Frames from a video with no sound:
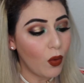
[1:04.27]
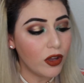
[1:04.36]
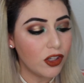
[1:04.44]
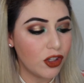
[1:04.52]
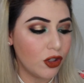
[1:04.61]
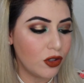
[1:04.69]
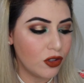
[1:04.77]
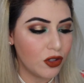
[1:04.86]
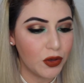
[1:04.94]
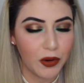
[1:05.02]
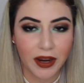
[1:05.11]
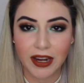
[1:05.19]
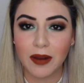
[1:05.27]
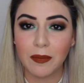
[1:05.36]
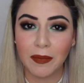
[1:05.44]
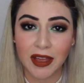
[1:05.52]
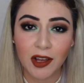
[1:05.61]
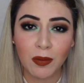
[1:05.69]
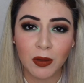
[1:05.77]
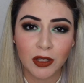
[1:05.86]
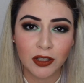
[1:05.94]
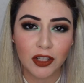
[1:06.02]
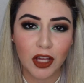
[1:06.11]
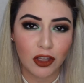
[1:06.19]
want you to create a makeup
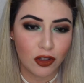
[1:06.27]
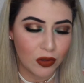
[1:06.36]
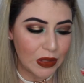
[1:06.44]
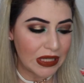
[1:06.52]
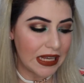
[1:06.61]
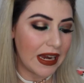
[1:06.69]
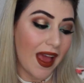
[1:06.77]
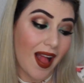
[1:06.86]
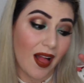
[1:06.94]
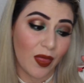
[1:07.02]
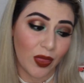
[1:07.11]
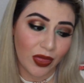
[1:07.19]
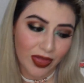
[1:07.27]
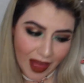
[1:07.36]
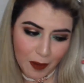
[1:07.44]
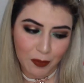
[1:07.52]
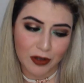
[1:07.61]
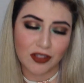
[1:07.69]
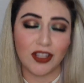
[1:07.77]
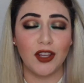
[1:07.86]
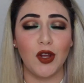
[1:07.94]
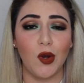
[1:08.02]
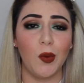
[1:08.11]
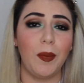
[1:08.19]
look using that
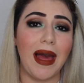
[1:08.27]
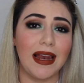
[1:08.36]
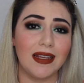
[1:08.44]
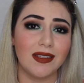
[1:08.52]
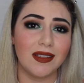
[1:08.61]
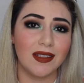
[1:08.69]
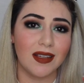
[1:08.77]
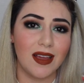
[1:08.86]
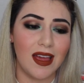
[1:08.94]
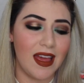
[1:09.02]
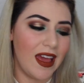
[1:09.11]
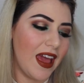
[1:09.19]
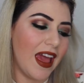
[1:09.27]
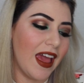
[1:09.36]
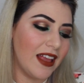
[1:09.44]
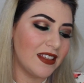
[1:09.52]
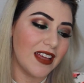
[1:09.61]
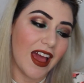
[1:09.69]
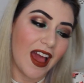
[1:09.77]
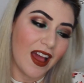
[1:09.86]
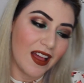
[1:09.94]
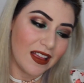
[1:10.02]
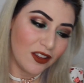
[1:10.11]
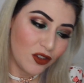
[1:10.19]
particular palette, and
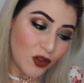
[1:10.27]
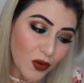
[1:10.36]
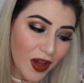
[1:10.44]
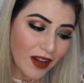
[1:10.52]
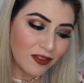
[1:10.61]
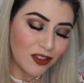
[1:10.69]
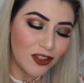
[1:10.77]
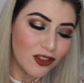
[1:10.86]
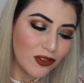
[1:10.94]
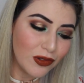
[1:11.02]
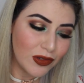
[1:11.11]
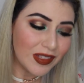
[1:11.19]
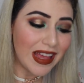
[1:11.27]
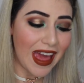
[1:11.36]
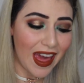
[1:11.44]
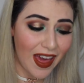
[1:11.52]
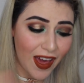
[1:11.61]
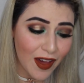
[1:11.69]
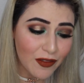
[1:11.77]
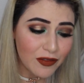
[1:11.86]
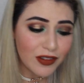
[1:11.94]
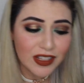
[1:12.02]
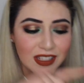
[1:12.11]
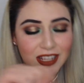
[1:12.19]
you have to use
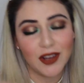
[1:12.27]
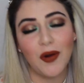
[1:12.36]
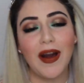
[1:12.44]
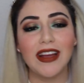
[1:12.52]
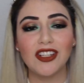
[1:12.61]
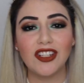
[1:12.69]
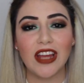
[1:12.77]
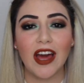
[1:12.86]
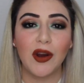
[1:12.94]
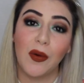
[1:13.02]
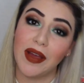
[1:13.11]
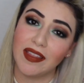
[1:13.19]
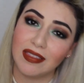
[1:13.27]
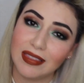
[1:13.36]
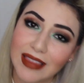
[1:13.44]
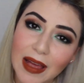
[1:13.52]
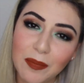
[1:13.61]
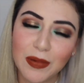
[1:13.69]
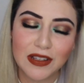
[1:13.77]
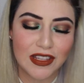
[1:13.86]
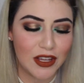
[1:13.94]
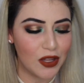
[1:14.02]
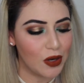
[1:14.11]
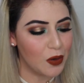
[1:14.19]
every single eyeshadow in that
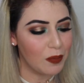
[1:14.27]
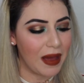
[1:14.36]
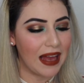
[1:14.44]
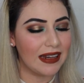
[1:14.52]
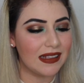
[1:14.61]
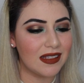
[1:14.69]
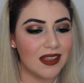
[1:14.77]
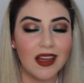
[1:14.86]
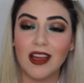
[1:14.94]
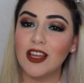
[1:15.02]
particular palette.